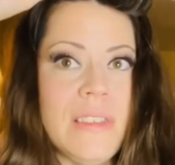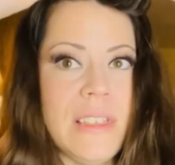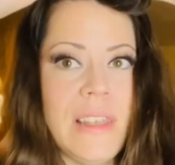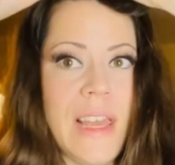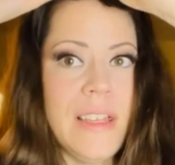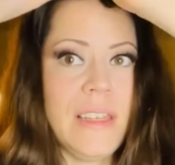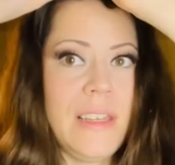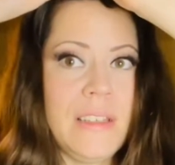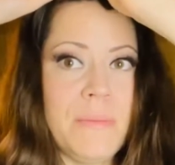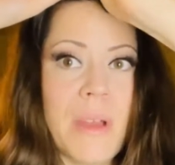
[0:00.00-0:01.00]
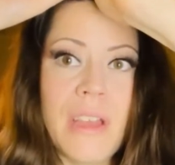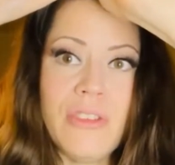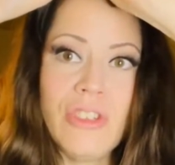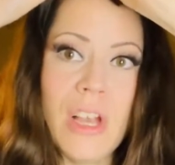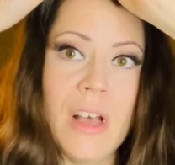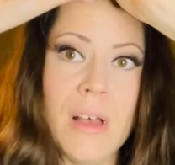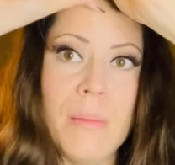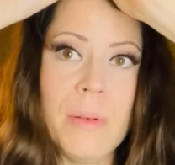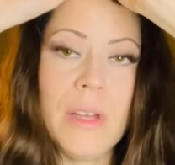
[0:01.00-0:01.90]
and that is my job.